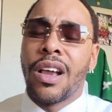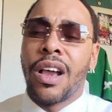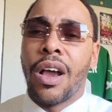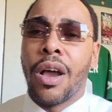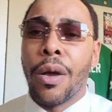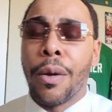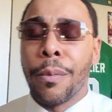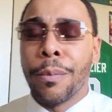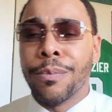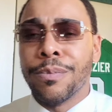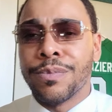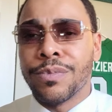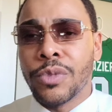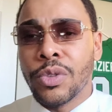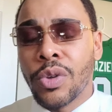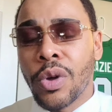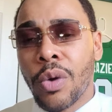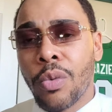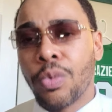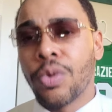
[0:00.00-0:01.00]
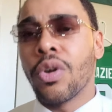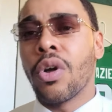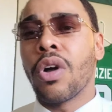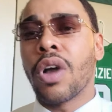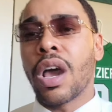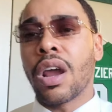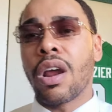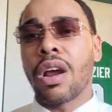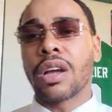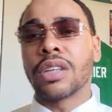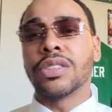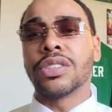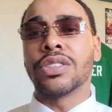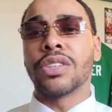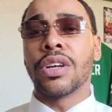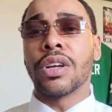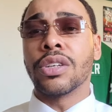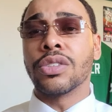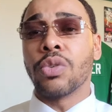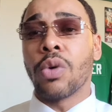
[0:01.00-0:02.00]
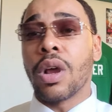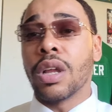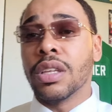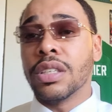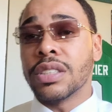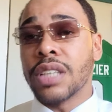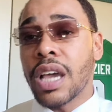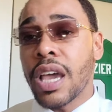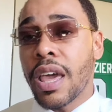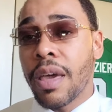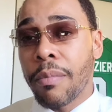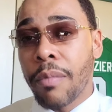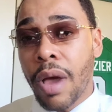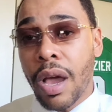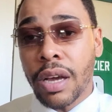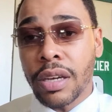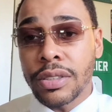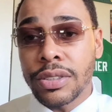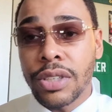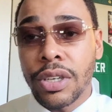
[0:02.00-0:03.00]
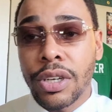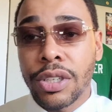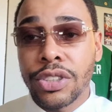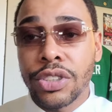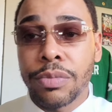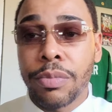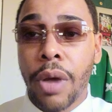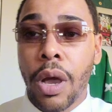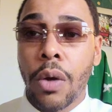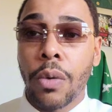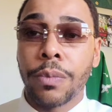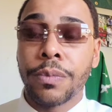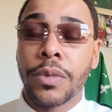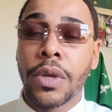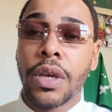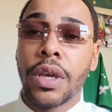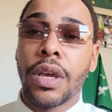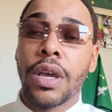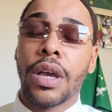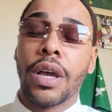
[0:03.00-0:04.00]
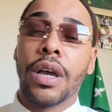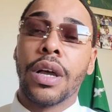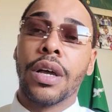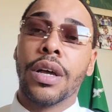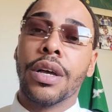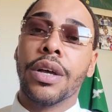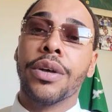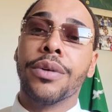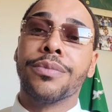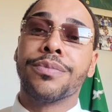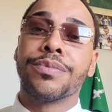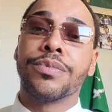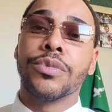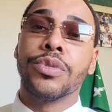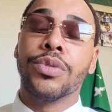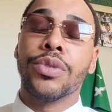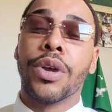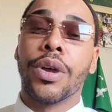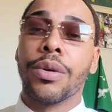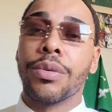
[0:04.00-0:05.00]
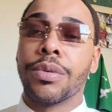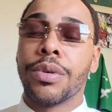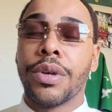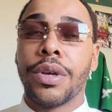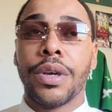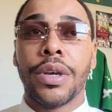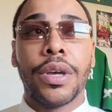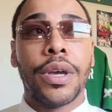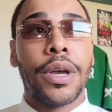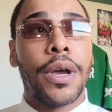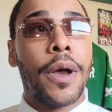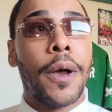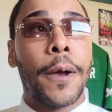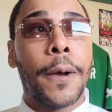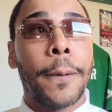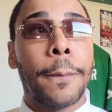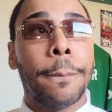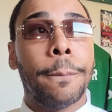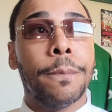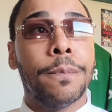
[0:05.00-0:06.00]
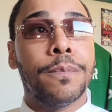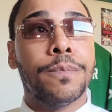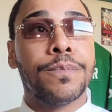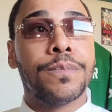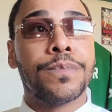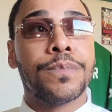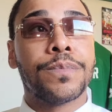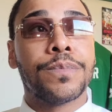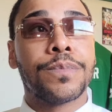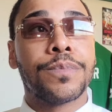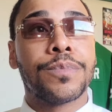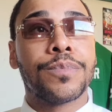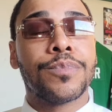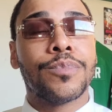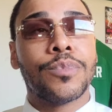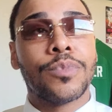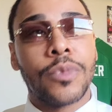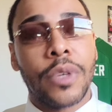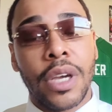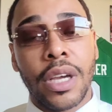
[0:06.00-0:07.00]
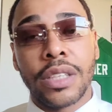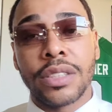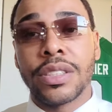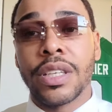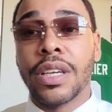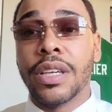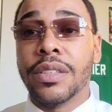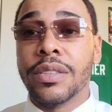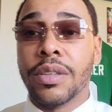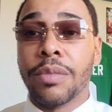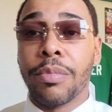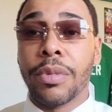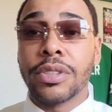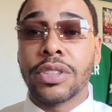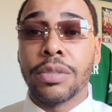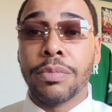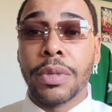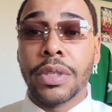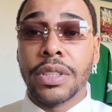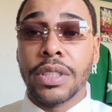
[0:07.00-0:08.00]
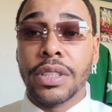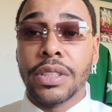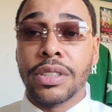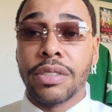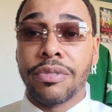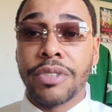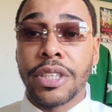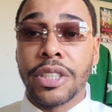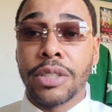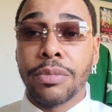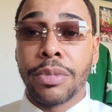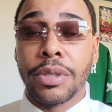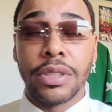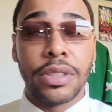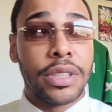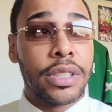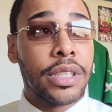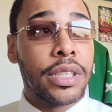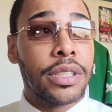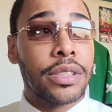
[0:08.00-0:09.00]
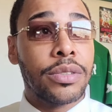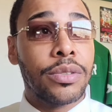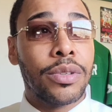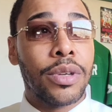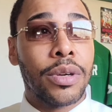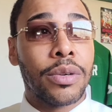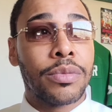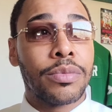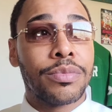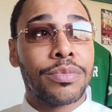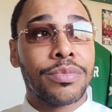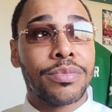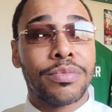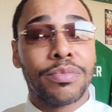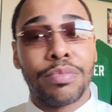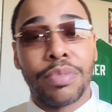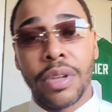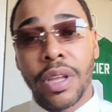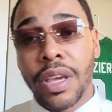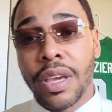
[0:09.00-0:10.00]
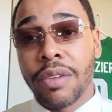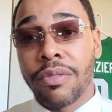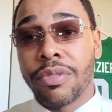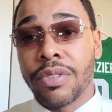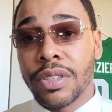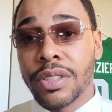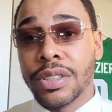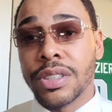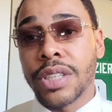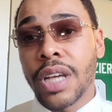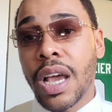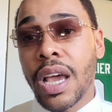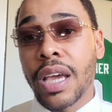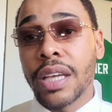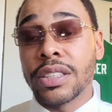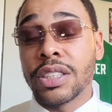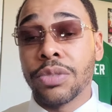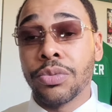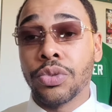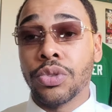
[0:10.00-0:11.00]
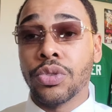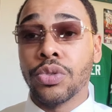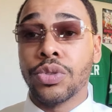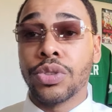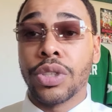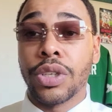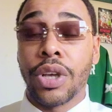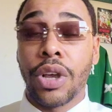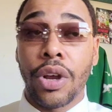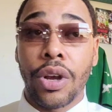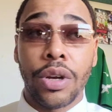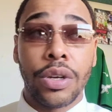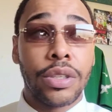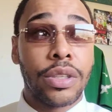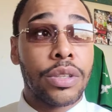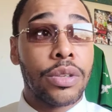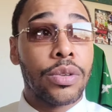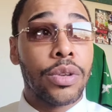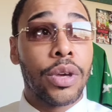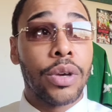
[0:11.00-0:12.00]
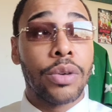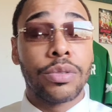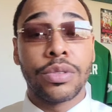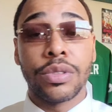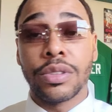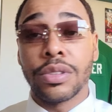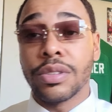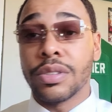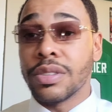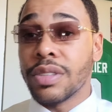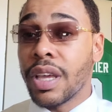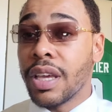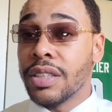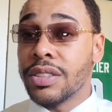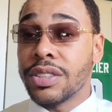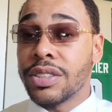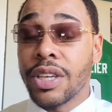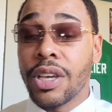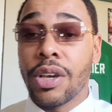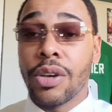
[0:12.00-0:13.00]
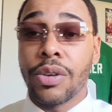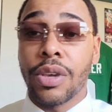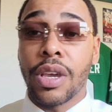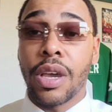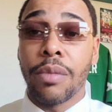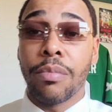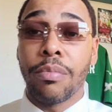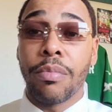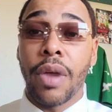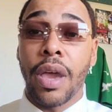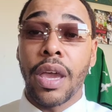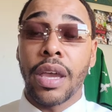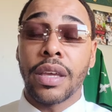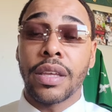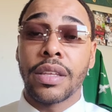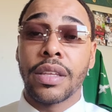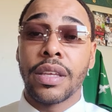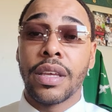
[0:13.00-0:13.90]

um, you know, we all got our concerns, or at least I had my concerns about, uh, you know, um, like I said, the best ability is availability, and you know, playing for the Giants, he was usually hurt. You know, ACL. He come back,